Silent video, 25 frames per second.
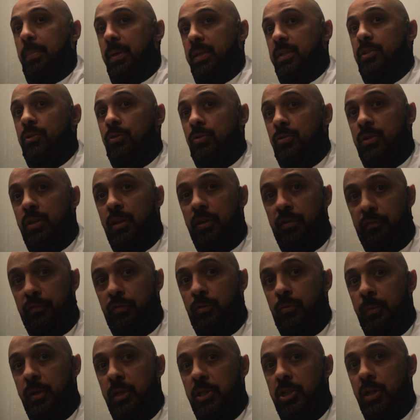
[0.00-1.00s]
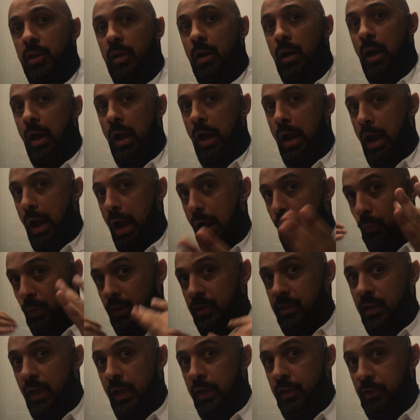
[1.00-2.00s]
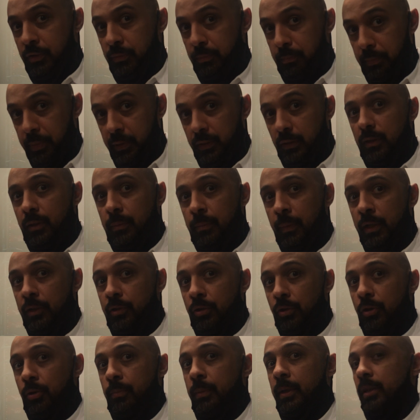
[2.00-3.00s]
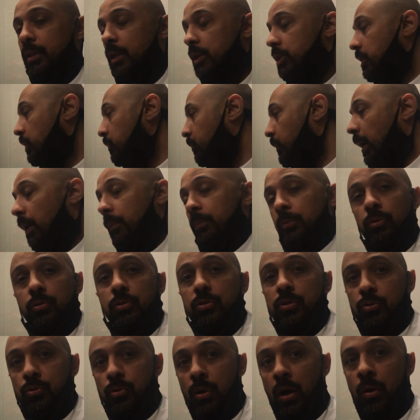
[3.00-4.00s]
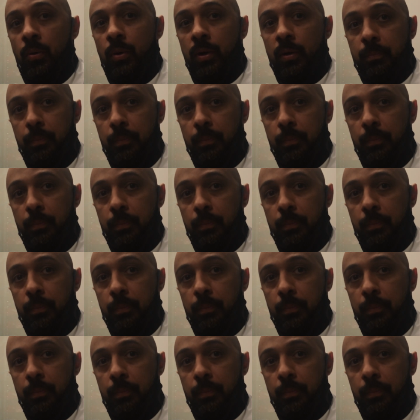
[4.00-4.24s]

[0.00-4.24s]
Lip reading: based on the information, once I build my documentation, we upload to our